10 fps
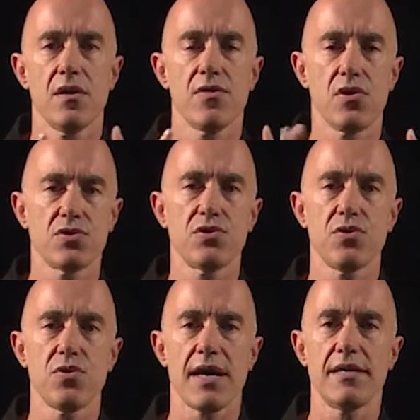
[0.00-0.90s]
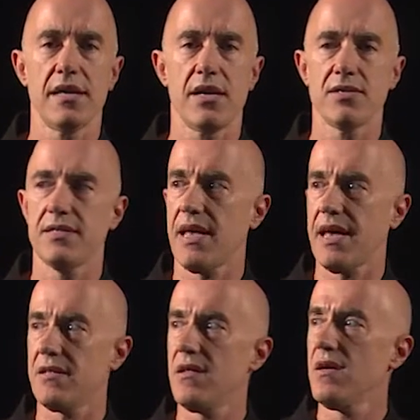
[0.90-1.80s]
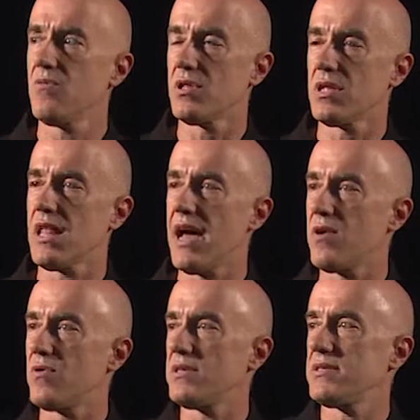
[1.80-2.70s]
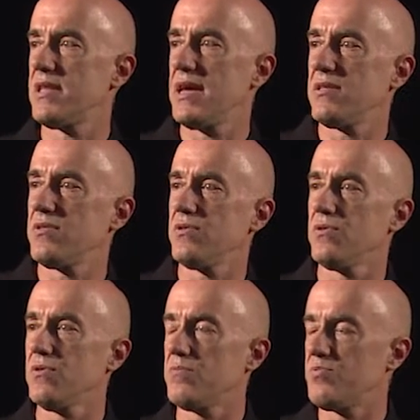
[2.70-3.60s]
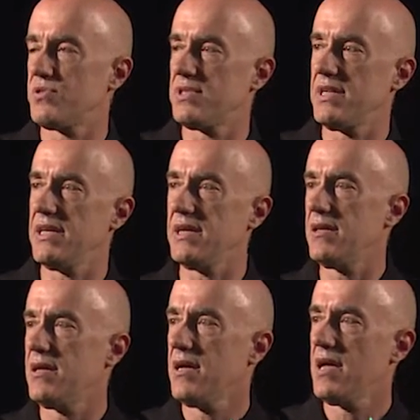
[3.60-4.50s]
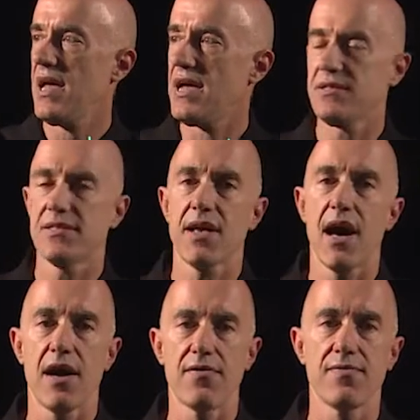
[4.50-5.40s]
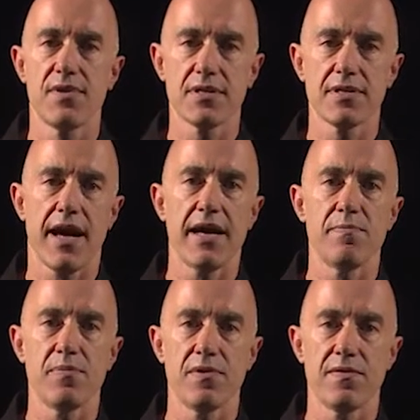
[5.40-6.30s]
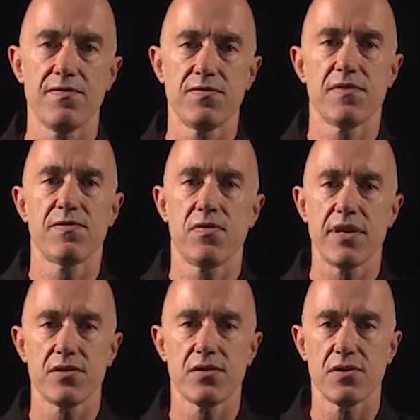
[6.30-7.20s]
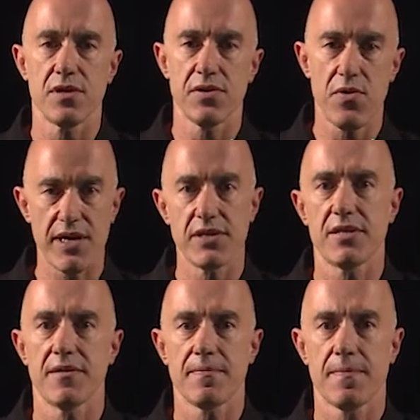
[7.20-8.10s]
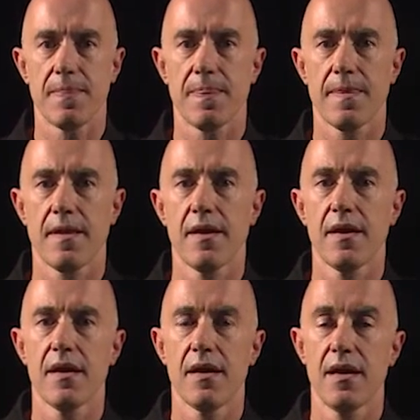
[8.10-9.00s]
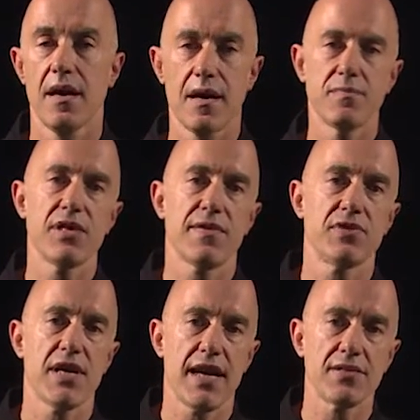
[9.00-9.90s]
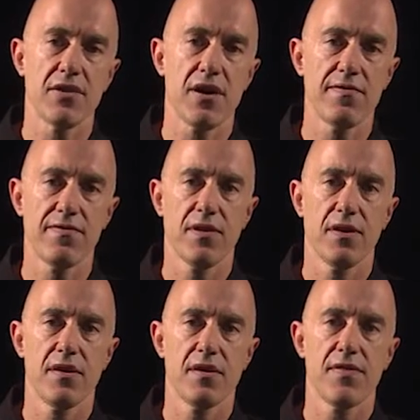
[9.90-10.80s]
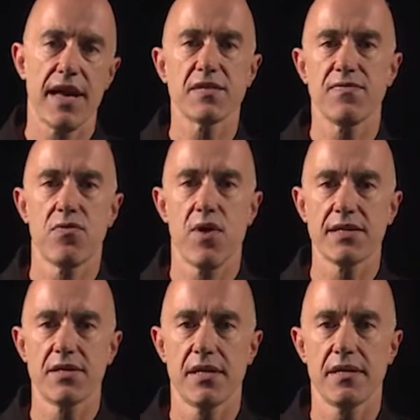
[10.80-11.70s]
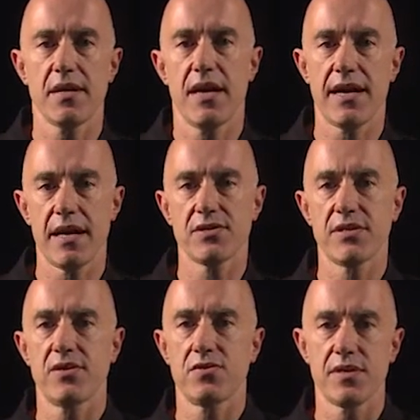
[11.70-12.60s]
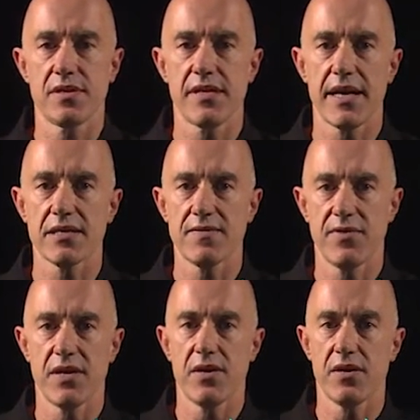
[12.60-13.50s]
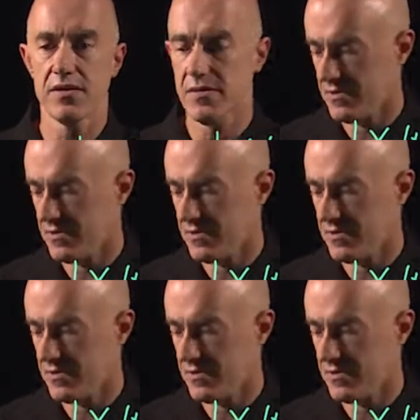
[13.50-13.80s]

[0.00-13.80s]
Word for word: those two ideas then will allow us then to proceed and solve this type of differential equation. I'm Jeff Chasnov. Thanks for watching, and I'll see you in the next video.